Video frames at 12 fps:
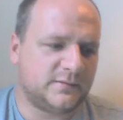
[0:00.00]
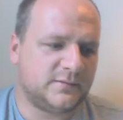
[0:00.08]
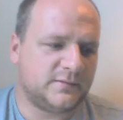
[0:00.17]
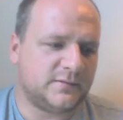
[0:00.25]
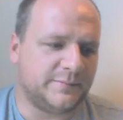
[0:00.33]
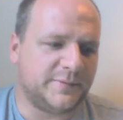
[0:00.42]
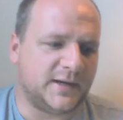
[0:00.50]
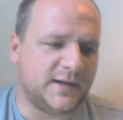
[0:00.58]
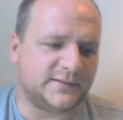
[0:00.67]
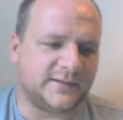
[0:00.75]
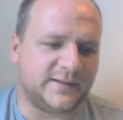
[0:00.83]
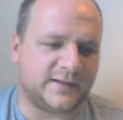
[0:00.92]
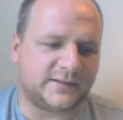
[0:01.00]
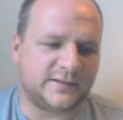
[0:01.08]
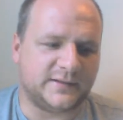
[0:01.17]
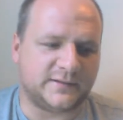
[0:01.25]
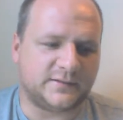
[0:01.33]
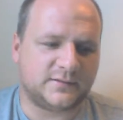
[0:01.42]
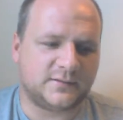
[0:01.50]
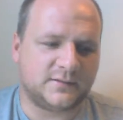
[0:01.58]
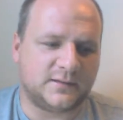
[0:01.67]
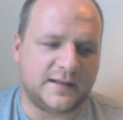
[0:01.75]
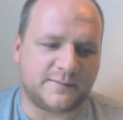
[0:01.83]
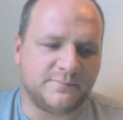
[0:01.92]
The part of that
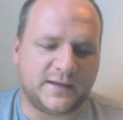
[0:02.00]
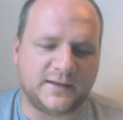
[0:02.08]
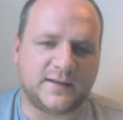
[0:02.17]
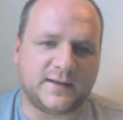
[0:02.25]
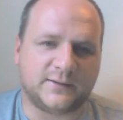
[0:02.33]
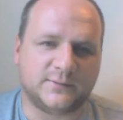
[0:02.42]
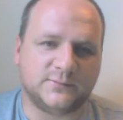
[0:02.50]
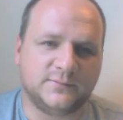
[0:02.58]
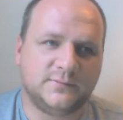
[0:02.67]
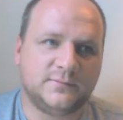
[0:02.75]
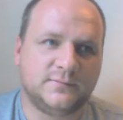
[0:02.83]
let me down,